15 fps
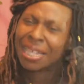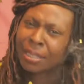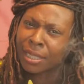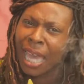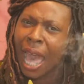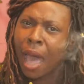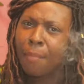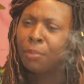
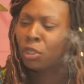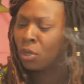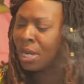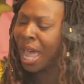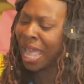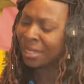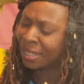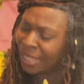scam! Do
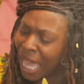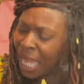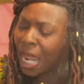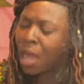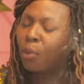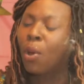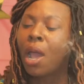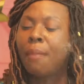not say
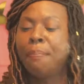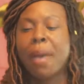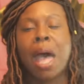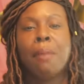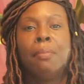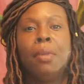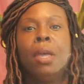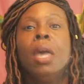that word,
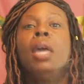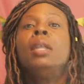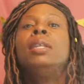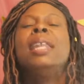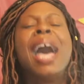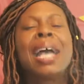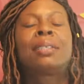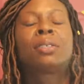ma'am!
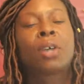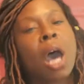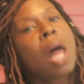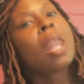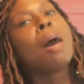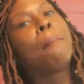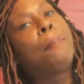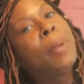Next
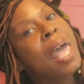caller,